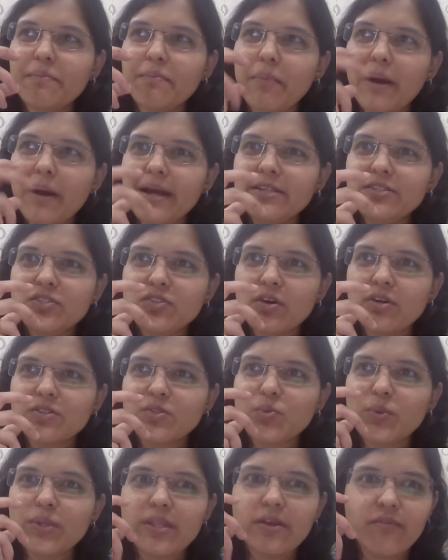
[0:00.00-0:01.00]
buy
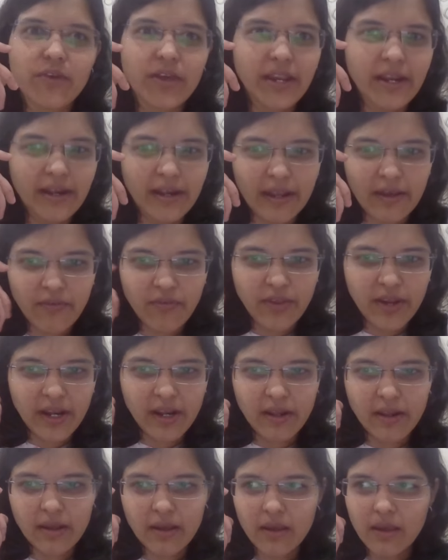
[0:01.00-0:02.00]
stocks with a very
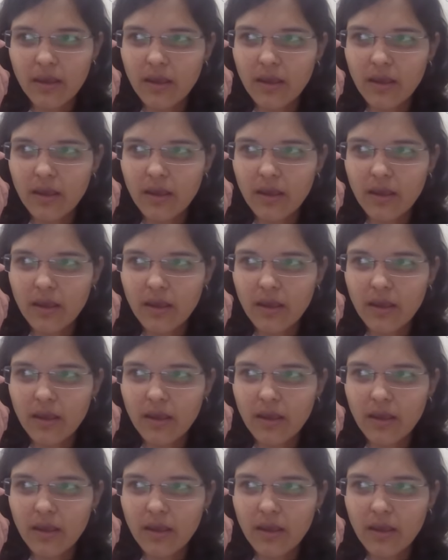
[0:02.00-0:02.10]
definite